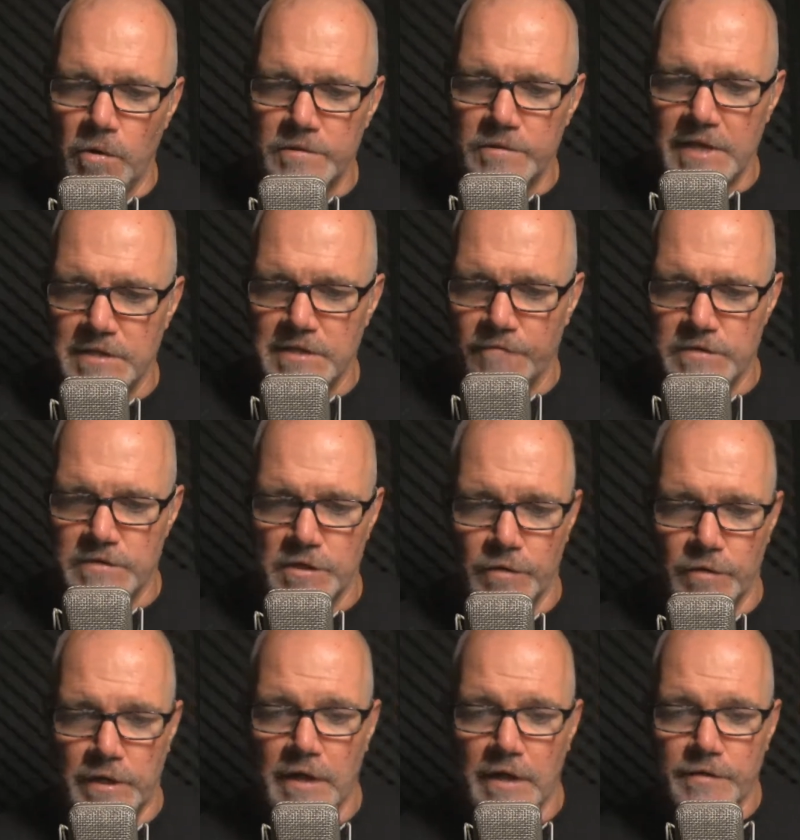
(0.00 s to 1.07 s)
testing
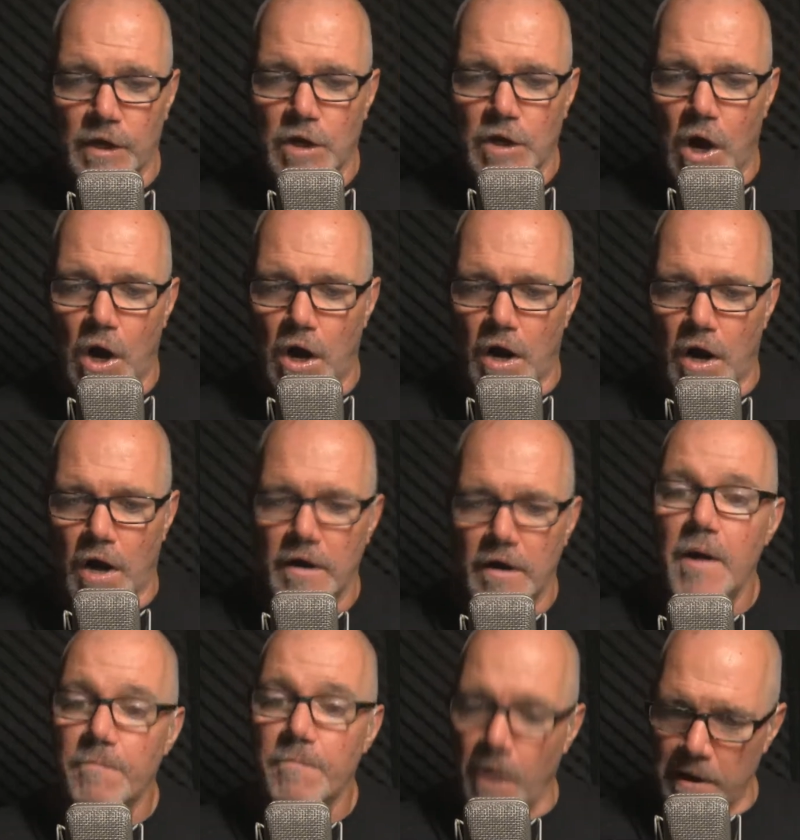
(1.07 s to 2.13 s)
facility in the car.
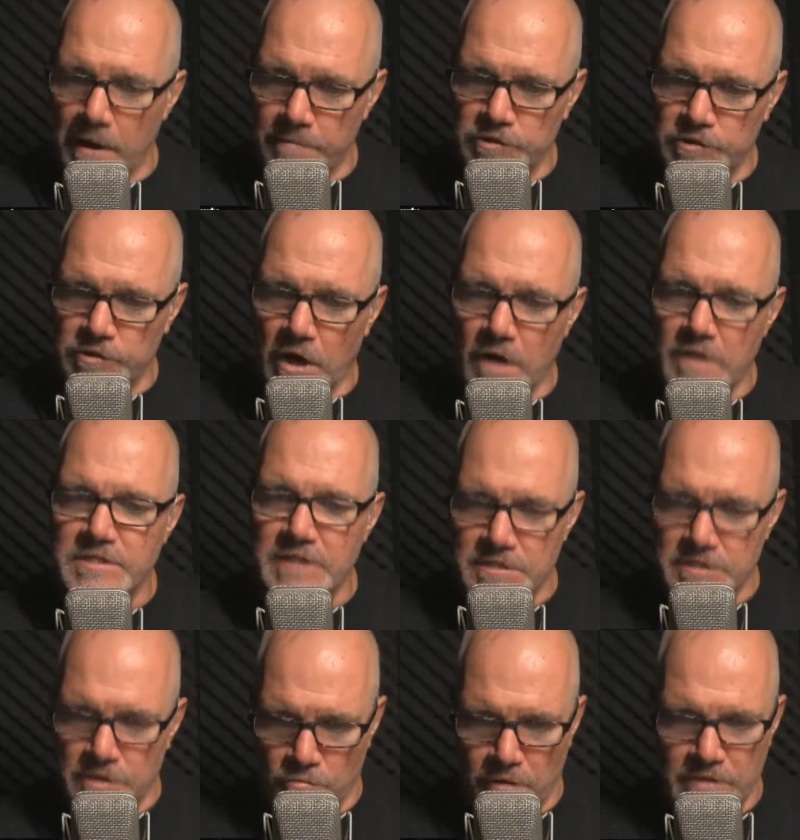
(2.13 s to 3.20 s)
Brian Bouchard
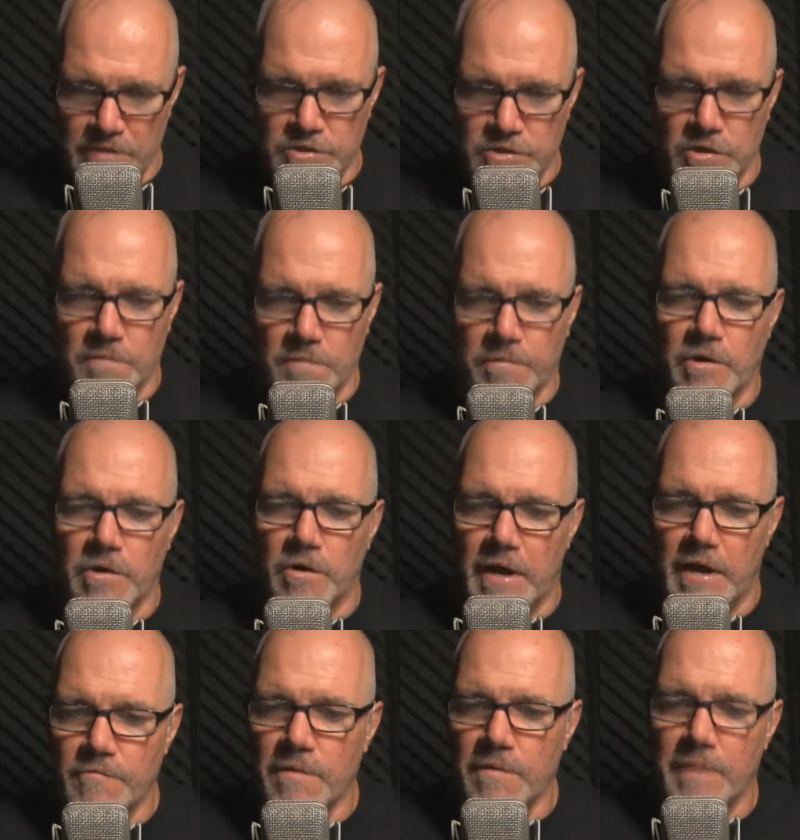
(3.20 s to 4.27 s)
says the red Subaru.
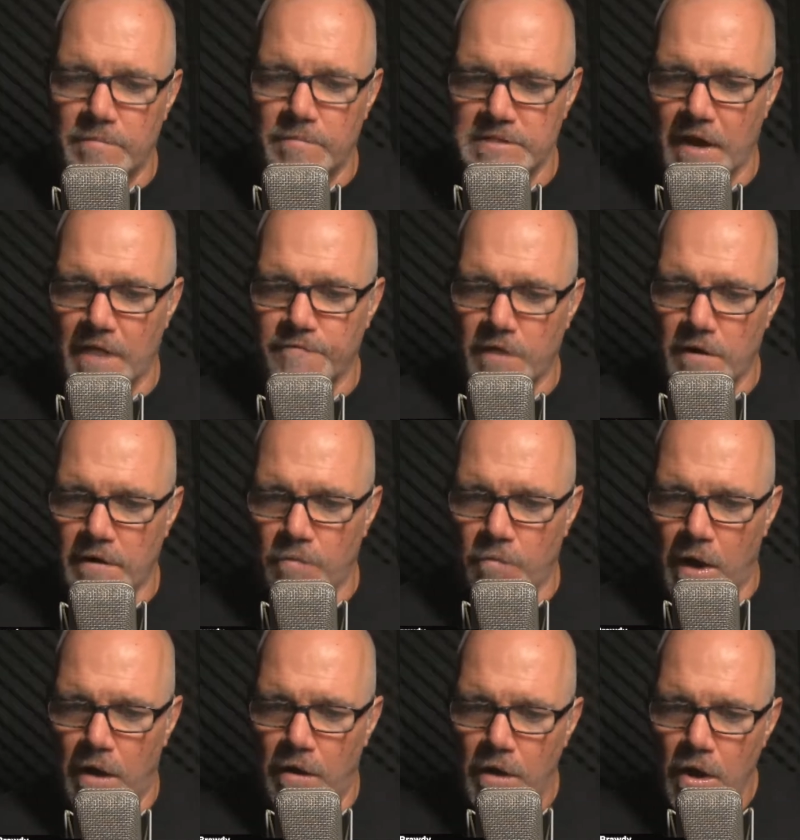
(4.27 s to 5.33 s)
He remembers that very
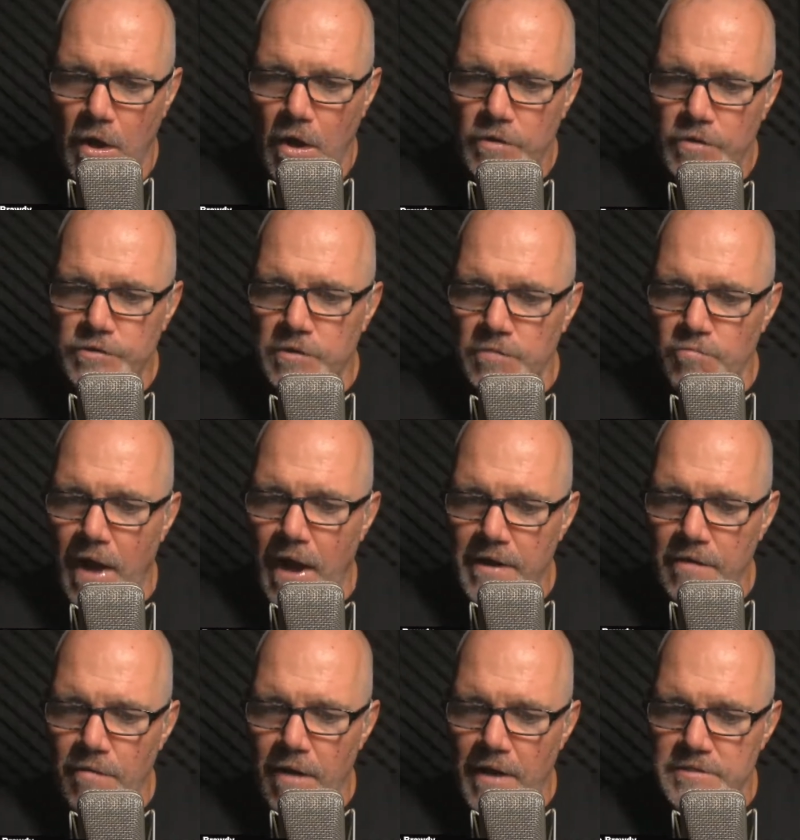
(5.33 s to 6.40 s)
well. You should ride
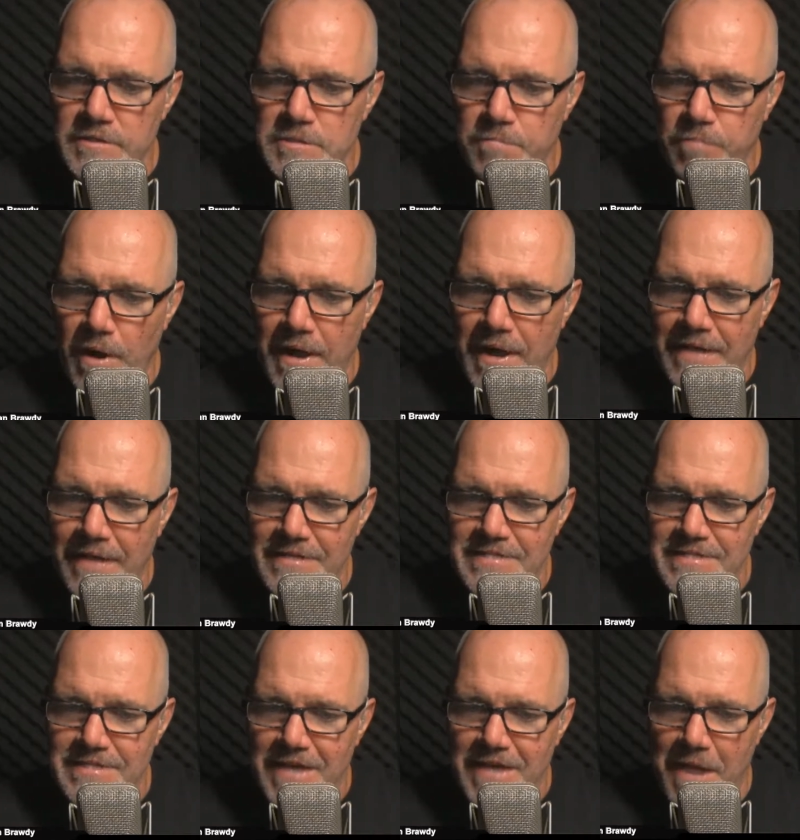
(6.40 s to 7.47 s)
around spraying the
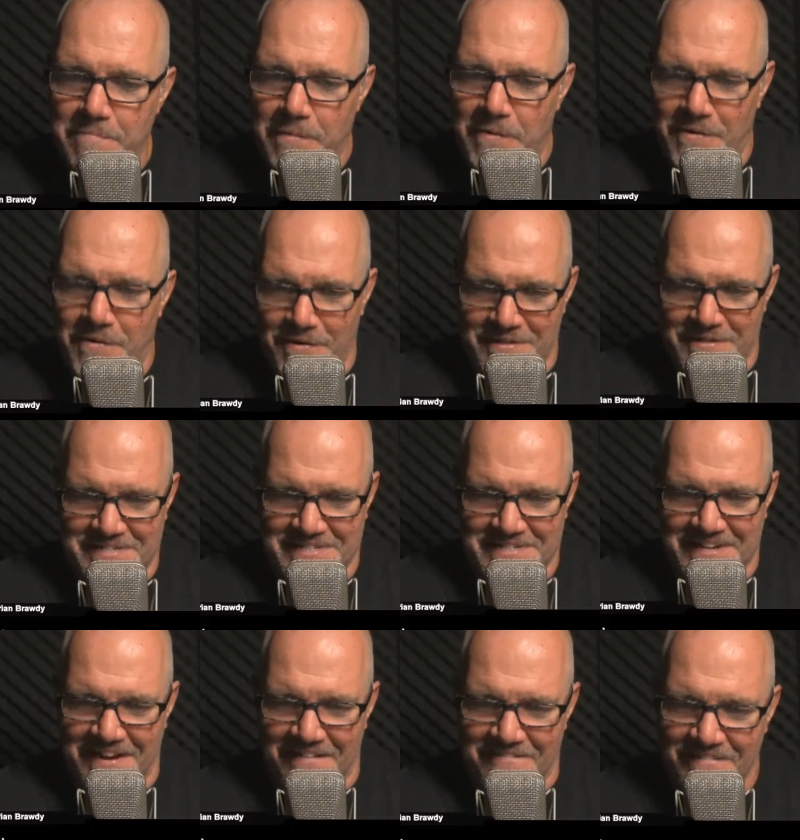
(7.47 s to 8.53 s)
skateboard
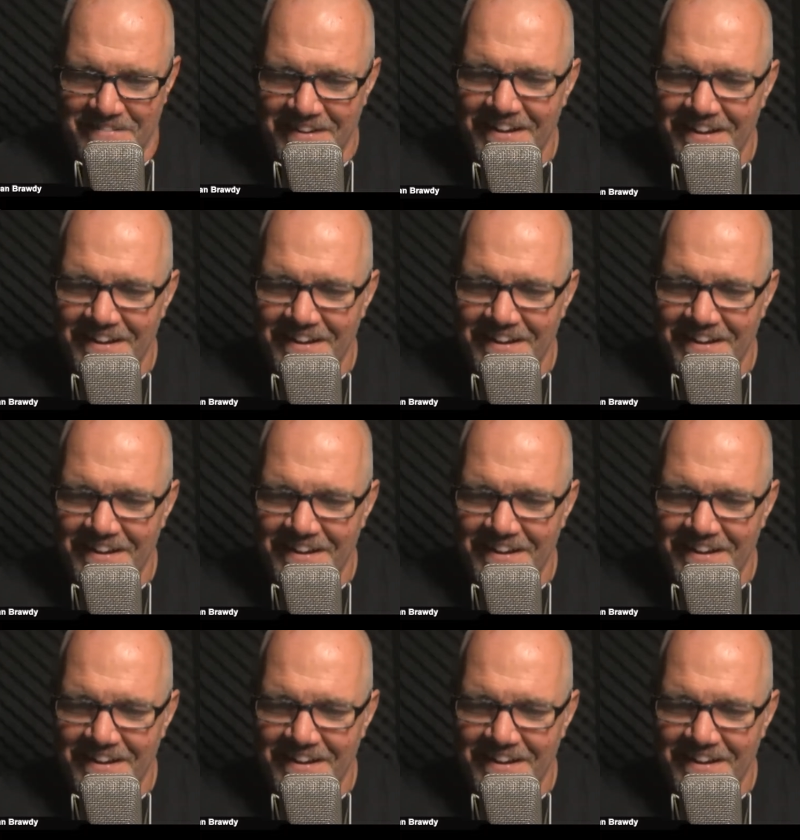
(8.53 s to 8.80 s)
stuff.